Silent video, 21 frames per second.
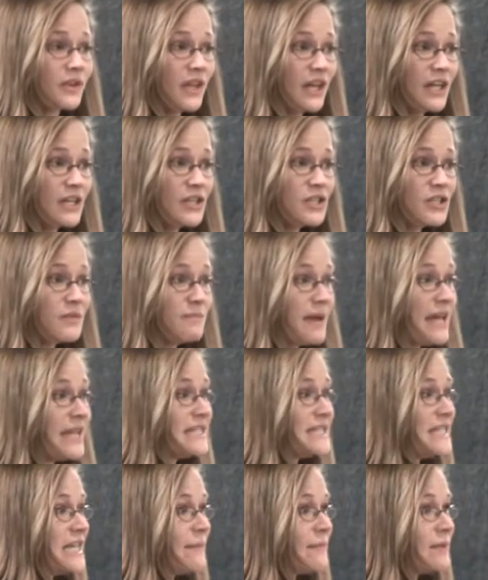lunch may
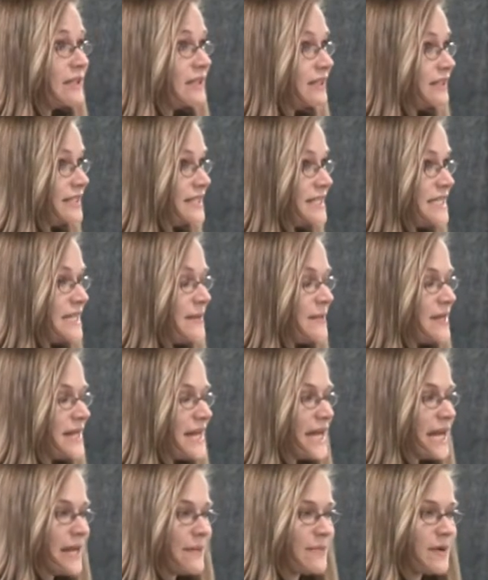seem a little
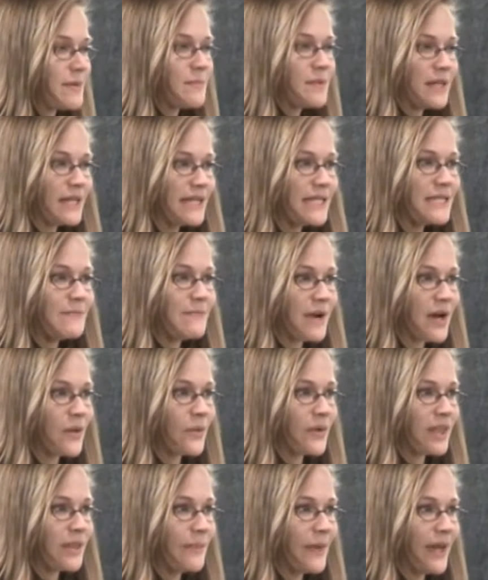intimidating, but please bear
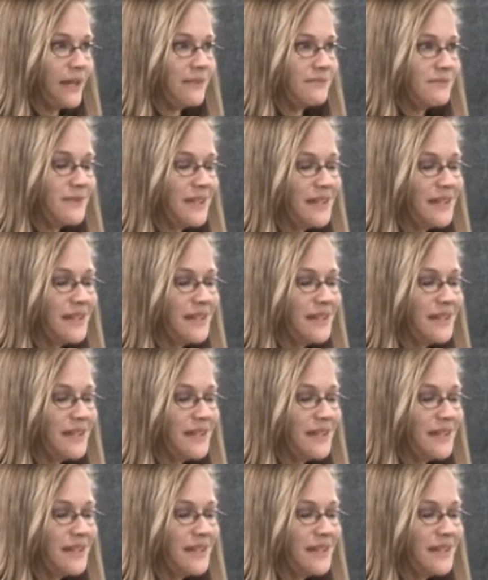with me.